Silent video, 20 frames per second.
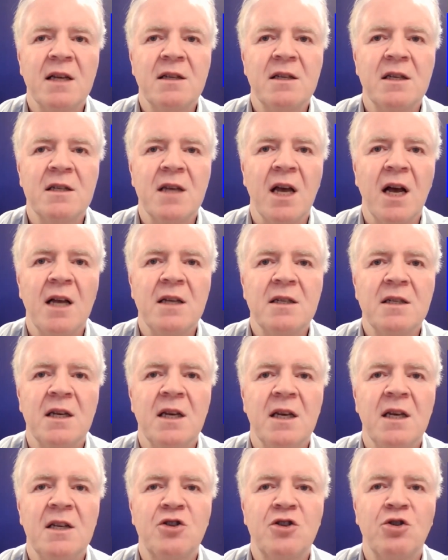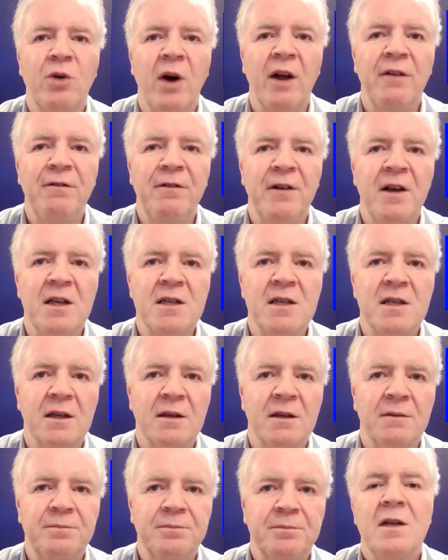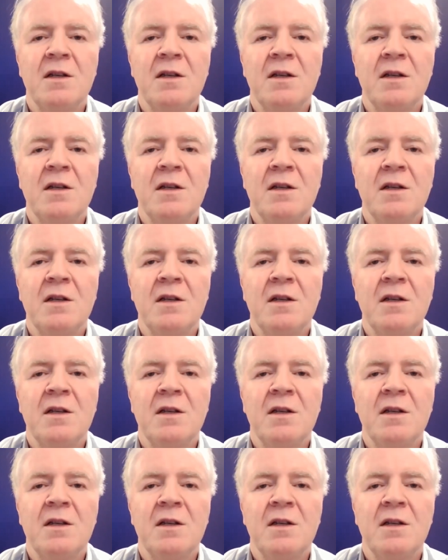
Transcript: exercise is triphasic.